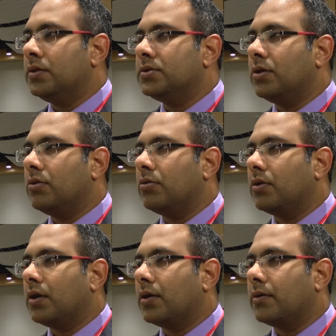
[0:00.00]
So,
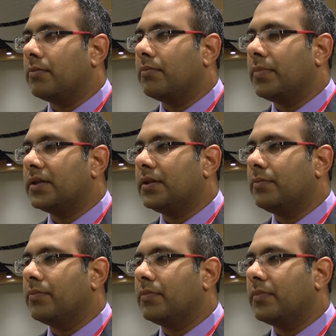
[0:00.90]

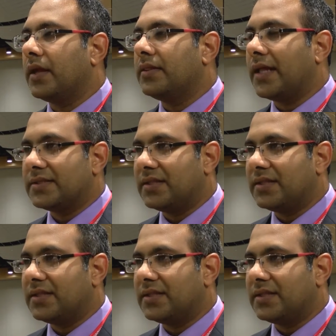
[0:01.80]
and that's